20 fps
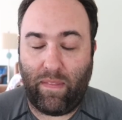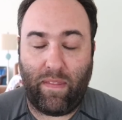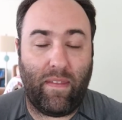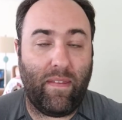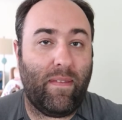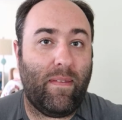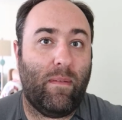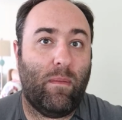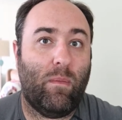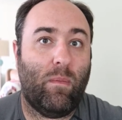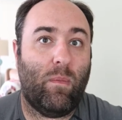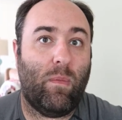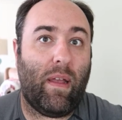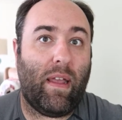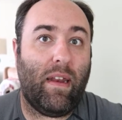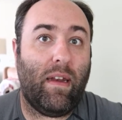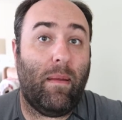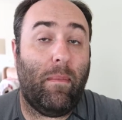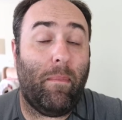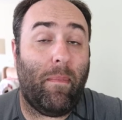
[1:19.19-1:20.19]
this
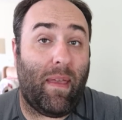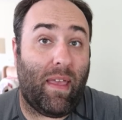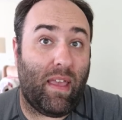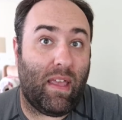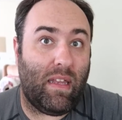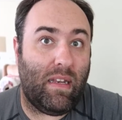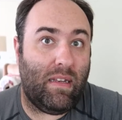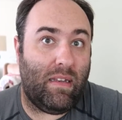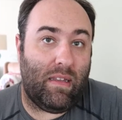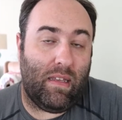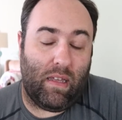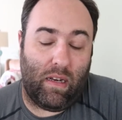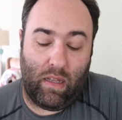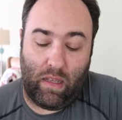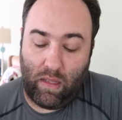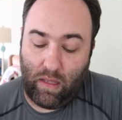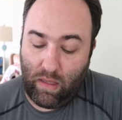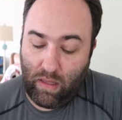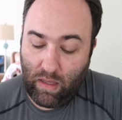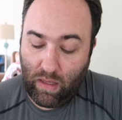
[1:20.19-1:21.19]
random man did
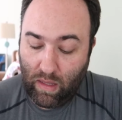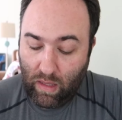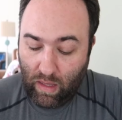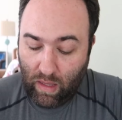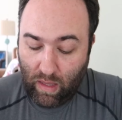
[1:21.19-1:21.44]
it.